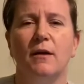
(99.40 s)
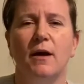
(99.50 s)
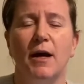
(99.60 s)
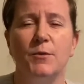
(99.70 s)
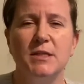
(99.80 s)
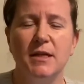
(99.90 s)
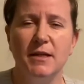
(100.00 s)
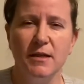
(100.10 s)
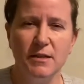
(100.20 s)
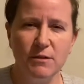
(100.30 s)
I would say
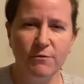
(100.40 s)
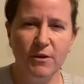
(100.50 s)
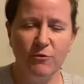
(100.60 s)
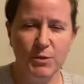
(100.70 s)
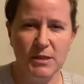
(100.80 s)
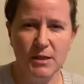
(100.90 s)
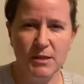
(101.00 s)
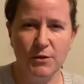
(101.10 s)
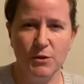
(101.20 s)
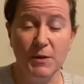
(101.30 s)
ninety-five percent
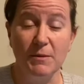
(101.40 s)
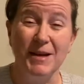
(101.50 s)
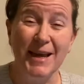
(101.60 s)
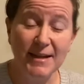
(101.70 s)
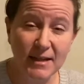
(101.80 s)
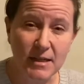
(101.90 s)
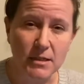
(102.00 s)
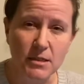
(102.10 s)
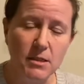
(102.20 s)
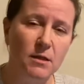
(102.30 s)
of those people, at
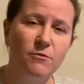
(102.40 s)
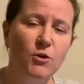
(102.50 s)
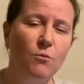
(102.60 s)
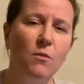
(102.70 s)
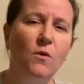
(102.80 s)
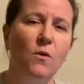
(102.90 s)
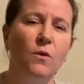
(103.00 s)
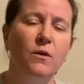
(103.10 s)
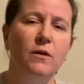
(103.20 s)
least, if not more,